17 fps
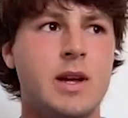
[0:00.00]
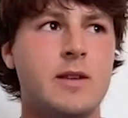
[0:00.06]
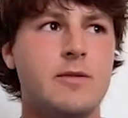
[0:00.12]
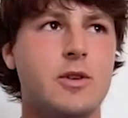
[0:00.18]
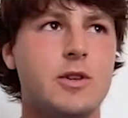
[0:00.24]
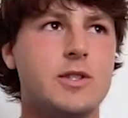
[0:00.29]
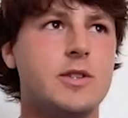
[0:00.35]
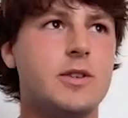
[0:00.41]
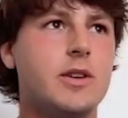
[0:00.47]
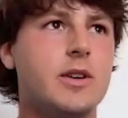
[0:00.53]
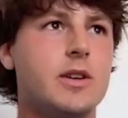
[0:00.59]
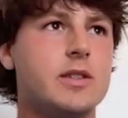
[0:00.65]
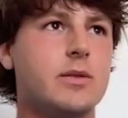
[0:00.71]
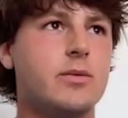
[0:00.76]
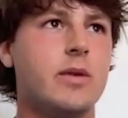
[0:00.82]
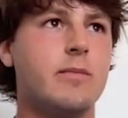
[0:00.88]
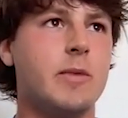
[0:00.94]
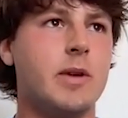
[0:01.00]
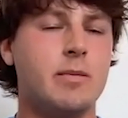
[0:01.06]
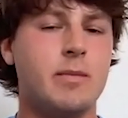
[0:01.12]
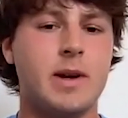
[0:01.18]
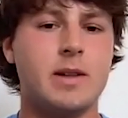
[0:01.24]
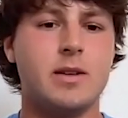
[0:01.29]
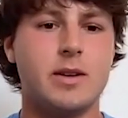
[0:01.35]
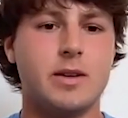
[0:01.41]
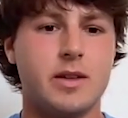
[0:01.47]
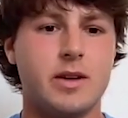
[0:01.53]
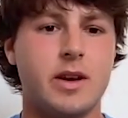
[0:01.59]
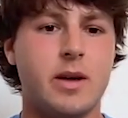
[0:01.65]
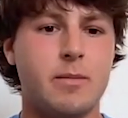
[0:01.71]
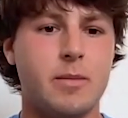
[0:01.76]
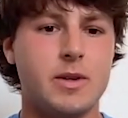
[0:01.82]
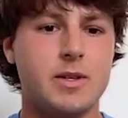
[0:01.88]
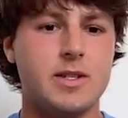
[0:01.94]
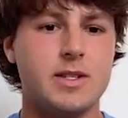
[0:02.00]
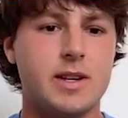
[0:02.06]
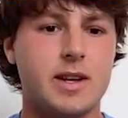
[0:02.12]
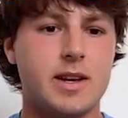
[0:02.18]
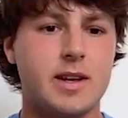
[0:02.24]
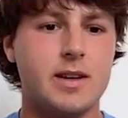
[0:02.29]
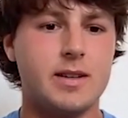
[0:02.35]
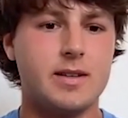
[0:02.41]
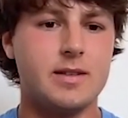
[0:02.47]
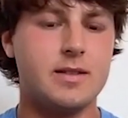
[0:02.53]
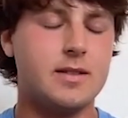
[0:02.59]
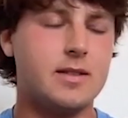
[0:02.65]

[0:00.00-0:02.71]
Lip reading: first 2 years at Whitman, you might look at the numbers and say,